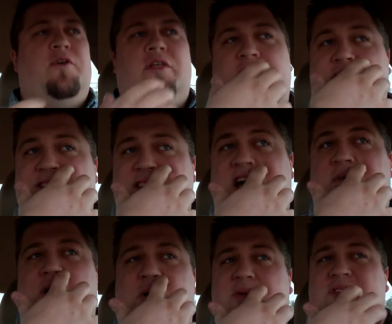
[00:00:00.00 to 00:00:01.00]
Phil
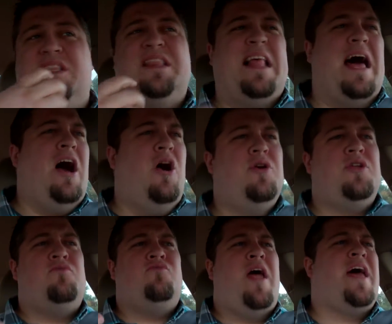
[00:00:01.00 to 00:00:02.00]
Anselmo is loud
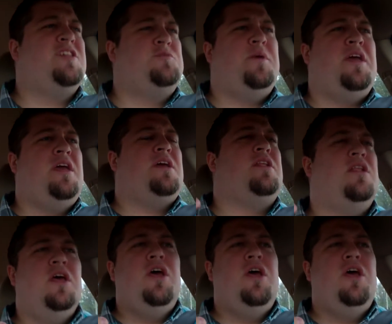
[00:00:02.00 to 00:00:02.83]
and raspy, and